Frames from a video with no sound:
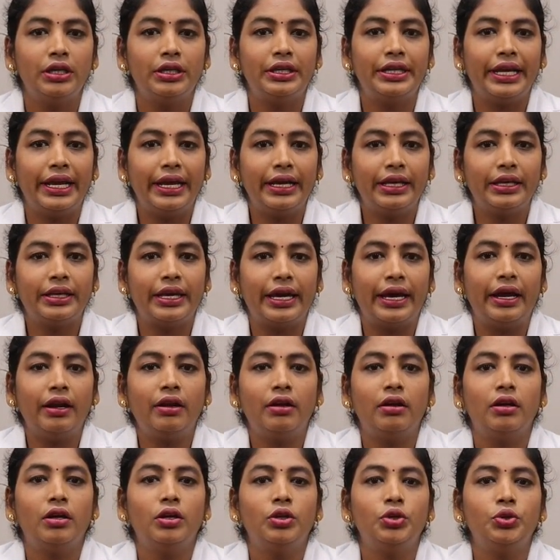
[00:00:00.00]
take
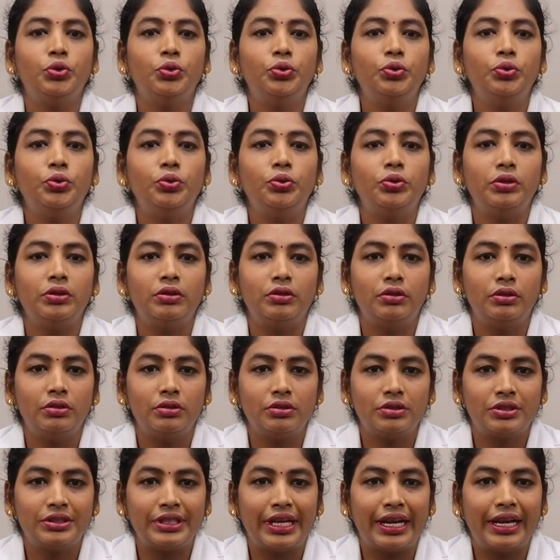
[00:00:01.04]
care to
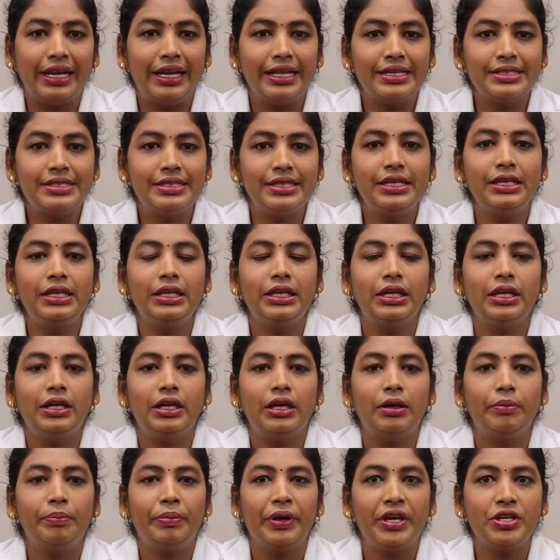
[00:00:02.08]
sterilize the
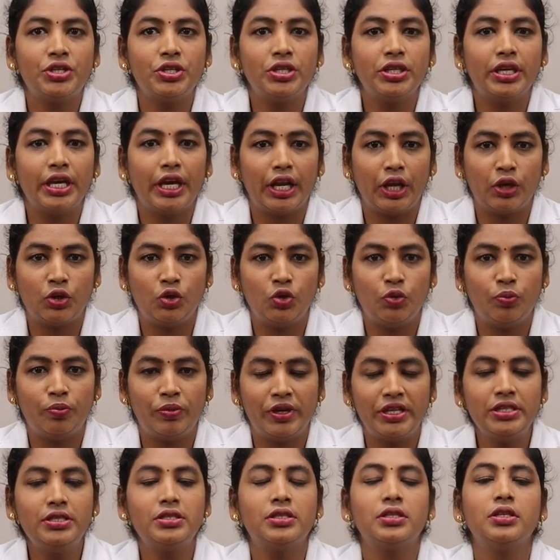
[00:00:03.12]
patient care
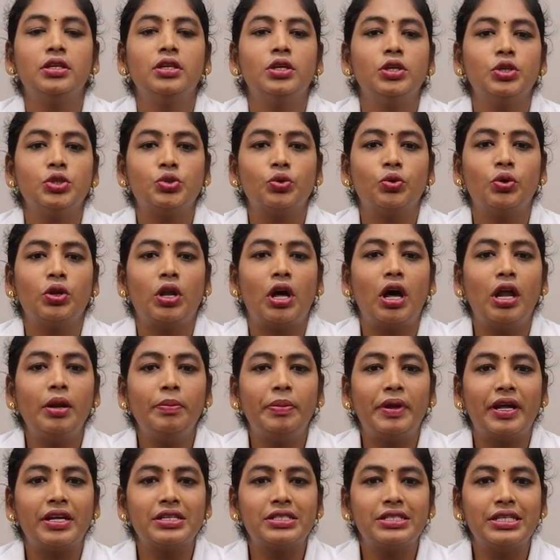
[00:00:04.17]
equipments. So
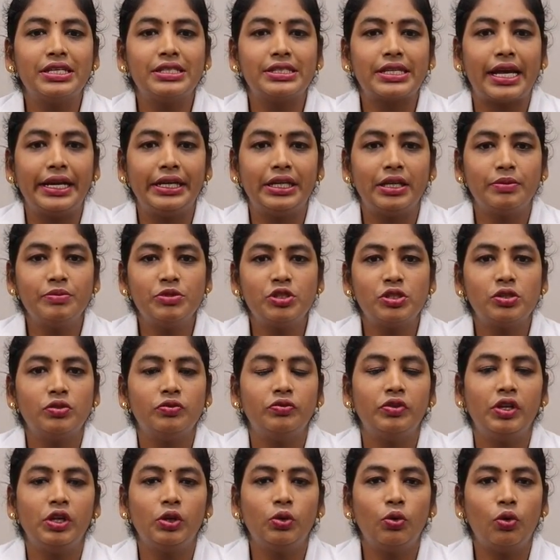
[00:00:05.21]
non-plastics items
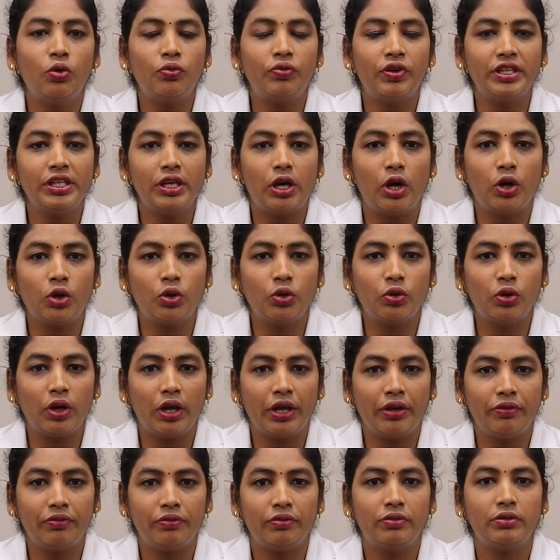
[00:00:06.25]
will go for the
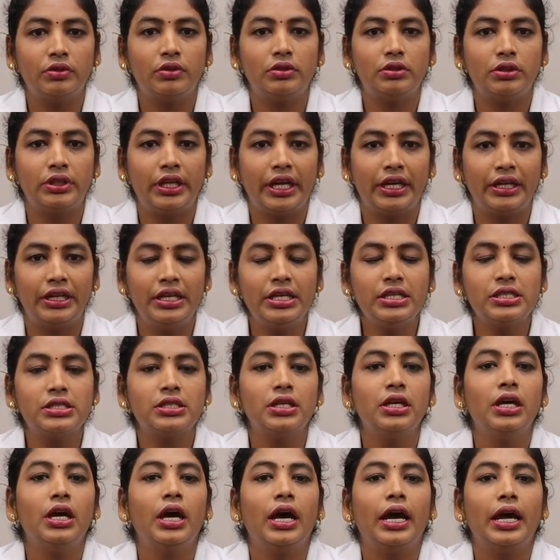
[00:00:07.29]
autoclave techniques
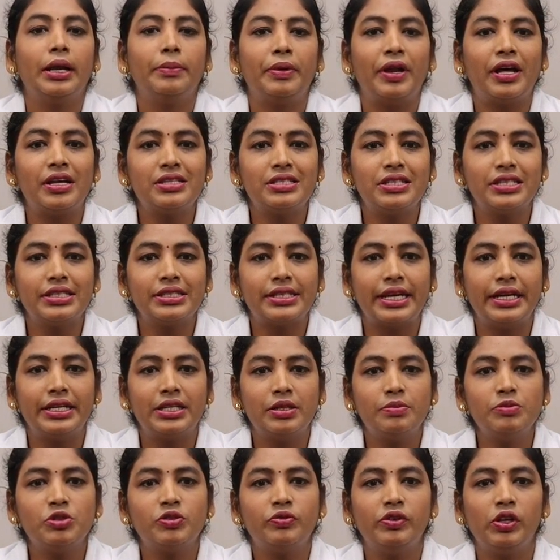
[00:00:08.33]
and plastics
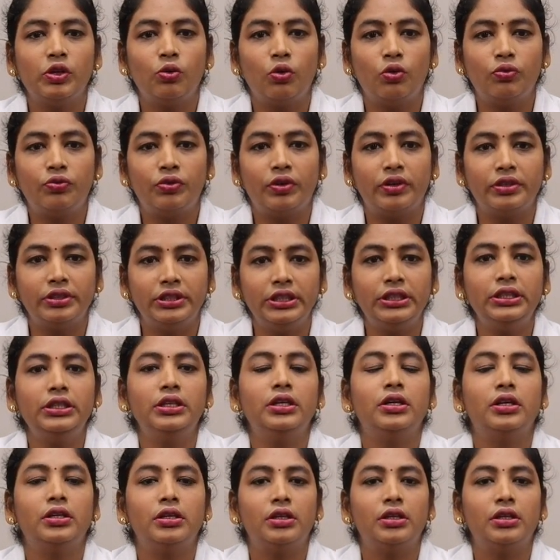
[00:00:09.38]
items will go for the